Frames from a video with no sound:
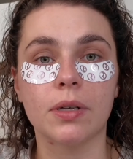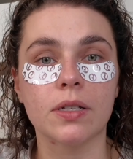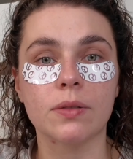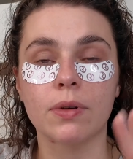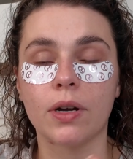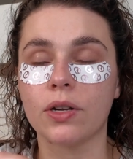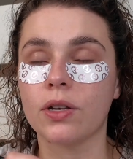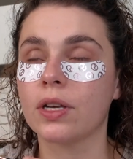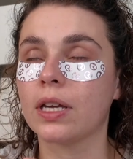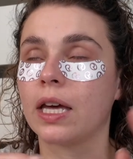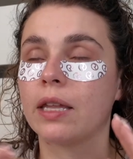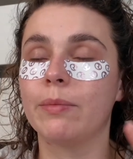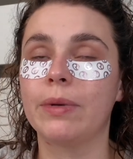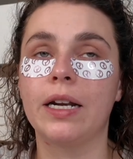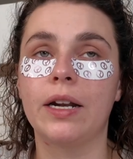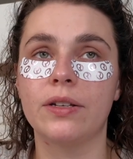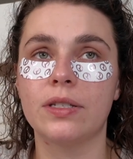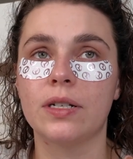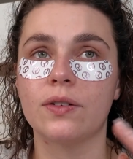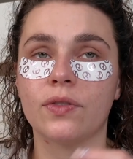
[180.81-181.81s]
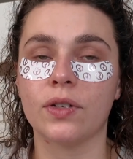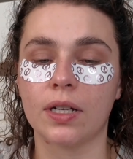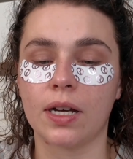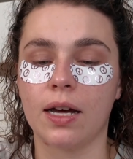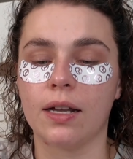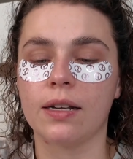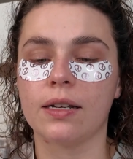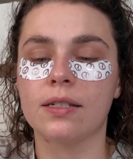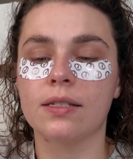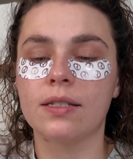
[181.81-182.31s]
as well, you can get them in loads of different
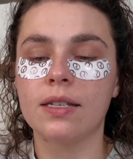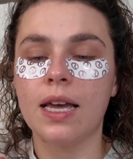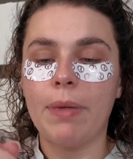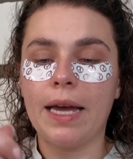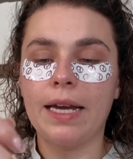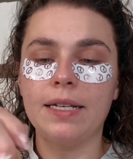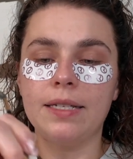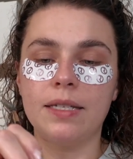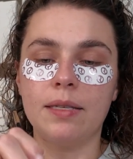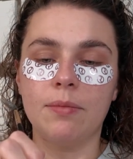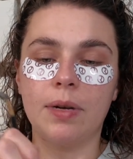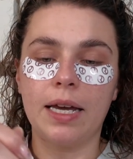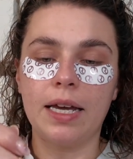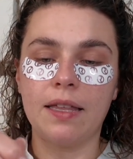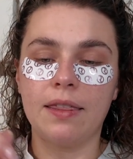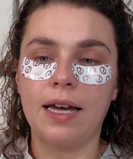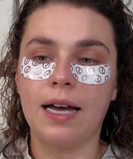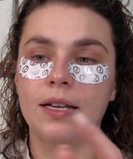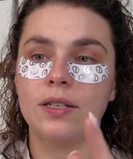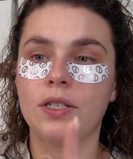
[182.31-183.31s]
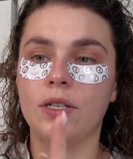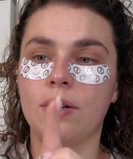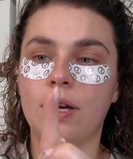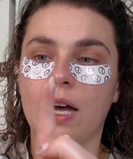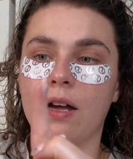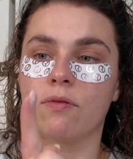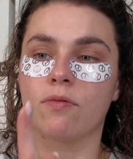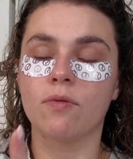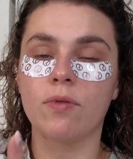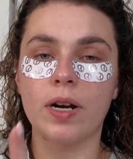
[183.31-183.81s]
colours. Paste them like that so you get
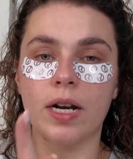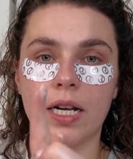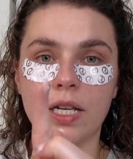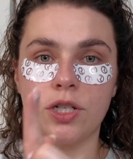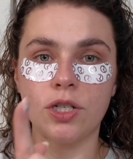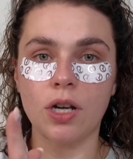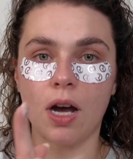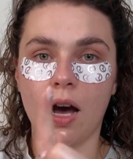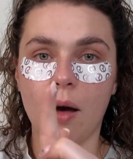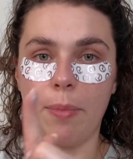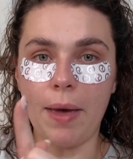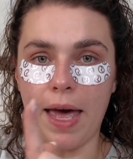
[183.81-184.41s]
a really sharp